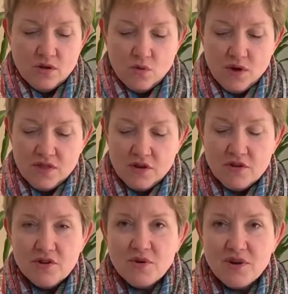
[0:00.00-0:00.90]
what
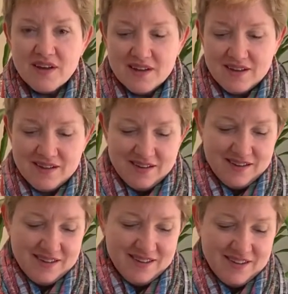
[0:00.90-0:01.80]
they're doing.
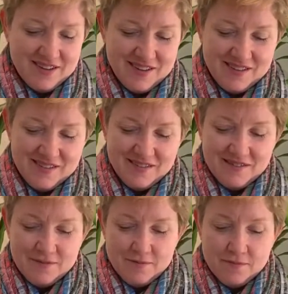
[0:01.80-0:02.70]

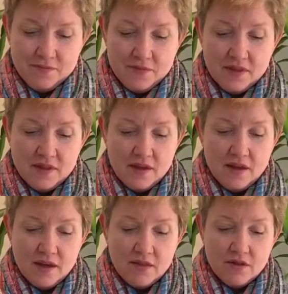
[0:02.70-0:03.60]

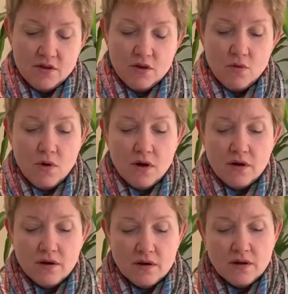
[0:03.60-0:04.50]
And there you are.
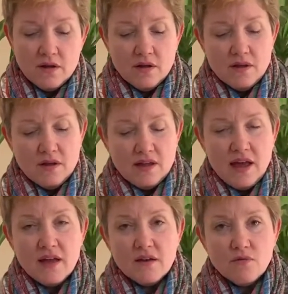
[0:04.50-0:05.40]

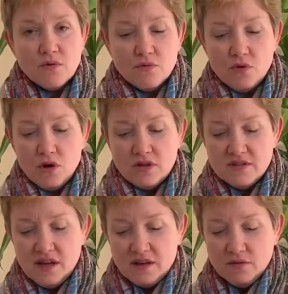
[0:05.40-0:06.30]
Again, when we're all
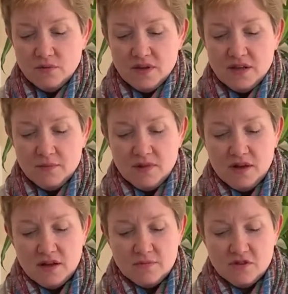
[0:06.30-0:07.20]
done, we keep the
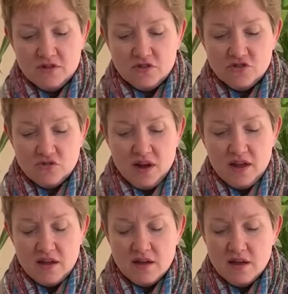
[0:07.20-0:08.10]
items on the
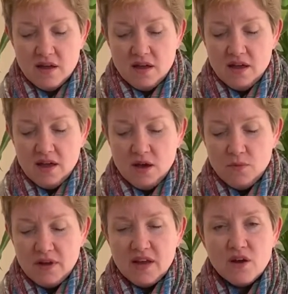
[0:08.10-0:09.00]
tray and
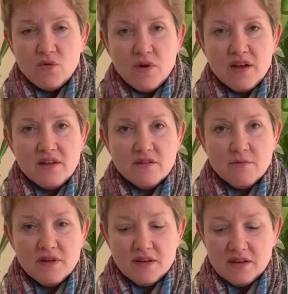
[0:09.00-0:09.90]
we get it ready to
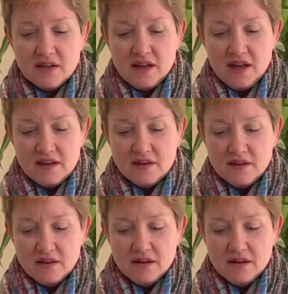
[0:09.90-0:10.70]
begin again.